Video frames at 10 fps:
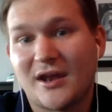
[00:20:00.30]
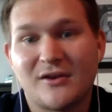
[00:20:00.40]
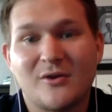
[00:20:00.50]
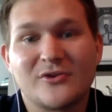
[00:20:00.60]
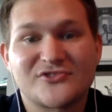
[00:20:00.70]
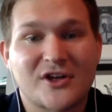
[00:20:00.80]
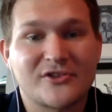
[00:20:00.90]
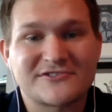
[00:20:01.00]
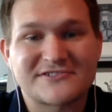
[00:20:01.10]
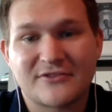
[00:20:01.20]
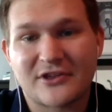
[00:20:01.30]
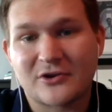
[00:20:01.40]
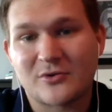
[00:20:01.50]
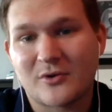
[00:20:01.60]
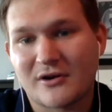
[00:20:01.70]
and I know there's others out
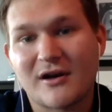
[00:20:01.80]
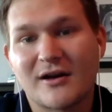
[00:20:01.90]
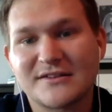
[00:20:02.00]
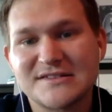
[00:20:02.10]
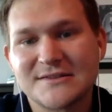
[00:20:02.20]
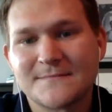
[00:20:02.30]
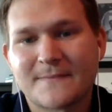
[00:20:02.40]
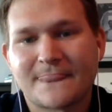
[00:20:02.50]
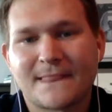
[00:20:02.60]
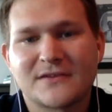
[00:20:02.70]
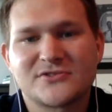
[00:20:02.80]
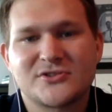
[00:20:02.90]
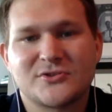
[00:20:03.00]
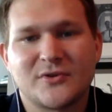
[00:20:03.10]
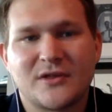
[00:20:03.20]
there who are not.
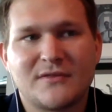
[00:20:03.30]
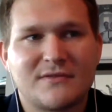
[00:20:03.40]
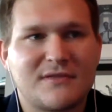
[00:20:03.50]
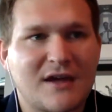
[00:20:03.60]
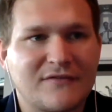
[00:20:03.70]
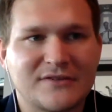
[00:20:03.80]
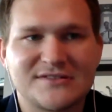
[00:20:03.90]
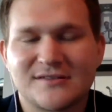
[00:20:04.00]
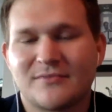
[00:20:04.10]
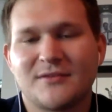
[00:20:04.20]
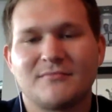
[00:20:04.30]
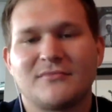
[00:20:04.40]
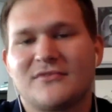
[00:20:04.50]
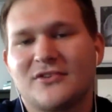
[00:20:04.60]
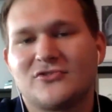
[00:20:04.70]
So definitely
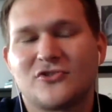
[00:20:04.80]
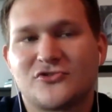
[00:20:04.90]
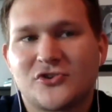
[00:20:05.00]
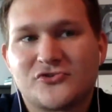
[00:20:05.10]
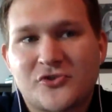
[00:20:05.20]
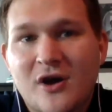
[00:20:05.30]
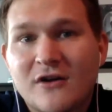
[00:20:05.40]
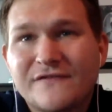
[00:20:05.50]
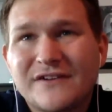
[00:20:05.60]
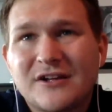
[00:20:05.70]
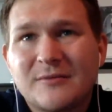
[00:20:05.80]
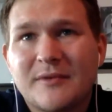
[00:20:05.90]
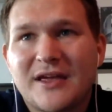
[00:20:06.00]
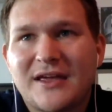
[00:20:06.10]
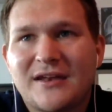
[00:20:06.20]
something to draw
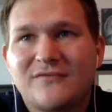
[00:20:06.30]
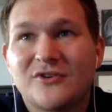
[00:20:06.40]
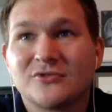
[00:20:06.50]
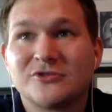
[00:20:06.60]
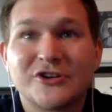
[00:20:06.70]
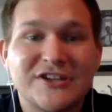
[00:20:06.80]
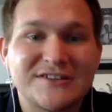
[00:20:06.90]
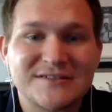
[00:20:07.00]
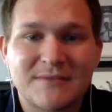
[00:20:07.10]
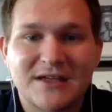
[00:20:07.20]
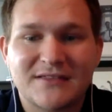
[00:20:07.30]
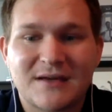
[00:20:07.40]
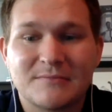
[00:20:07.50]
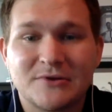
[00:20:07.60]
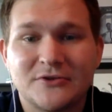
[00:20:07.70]
from. And if you're looking to make
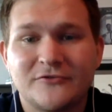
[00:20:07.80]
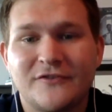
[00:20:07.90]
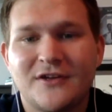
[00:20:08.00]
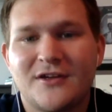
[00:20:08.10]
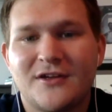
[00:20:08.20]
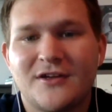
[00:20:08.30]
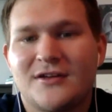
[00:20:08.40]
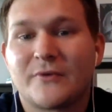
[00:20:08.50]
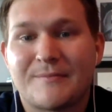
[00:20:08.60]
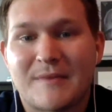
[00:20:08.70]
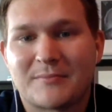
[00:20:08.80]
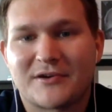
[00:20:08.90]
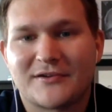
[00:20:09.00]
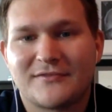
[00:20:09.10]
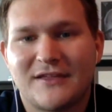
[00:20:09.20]
that move, to
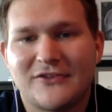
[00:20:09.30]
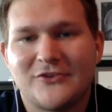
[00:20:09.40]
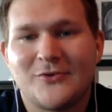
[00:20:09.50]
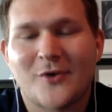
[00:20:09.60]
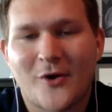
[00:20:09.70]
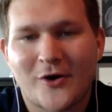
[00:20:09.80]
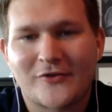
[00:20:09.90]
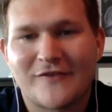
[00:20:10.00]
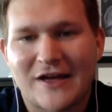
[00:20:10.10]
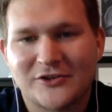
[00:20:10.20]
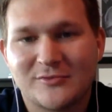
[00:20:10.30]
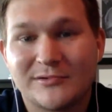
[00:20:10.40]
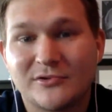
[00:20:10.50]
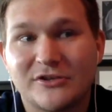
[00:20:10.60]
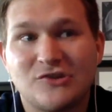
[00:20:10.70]
remember that you are
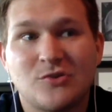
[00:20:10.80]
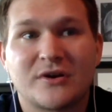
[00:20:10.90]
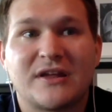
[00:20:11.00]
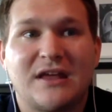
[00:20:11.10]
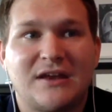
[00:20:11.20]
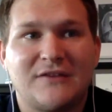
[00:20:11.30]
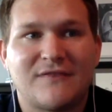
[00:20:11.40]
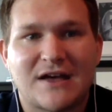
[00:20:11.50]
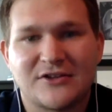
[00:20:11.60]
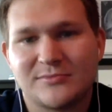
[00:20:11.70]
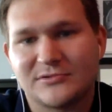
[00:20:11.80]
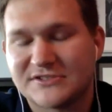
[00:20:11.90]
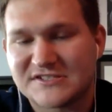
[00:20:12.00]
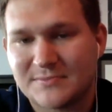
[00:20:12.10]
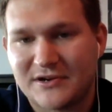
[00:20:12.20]
valuable and you are gaining
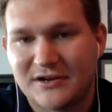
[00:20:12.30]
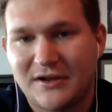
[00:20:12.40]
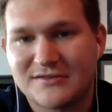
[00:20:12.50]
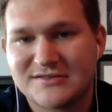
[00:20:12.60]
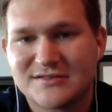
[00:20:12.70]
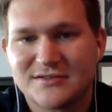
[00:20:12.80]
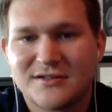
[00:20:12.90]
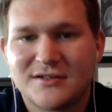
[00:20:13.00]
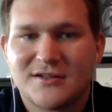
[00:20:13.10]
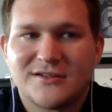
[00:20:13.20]
valuable experience.